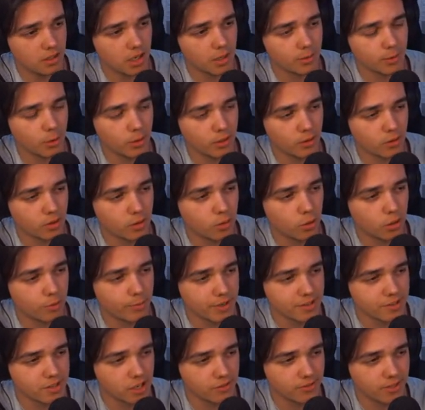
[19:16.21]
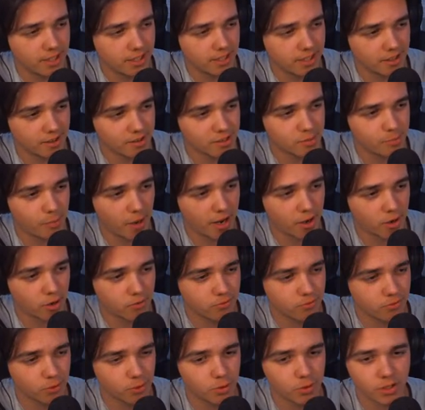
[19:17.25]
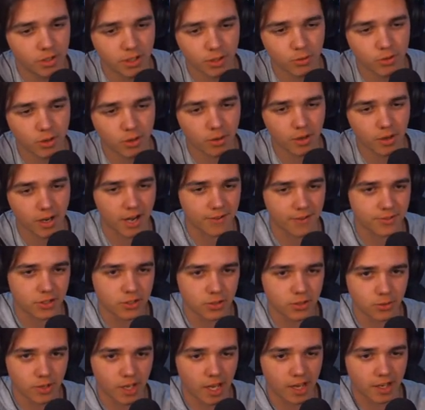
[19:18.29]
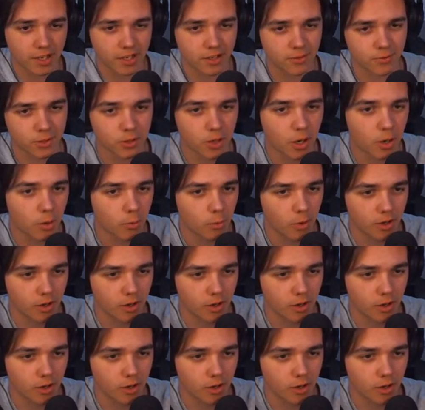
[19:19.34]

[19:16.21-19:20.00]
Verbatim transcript: I'm going to record myself eating expired food. You don't have to do that if you don't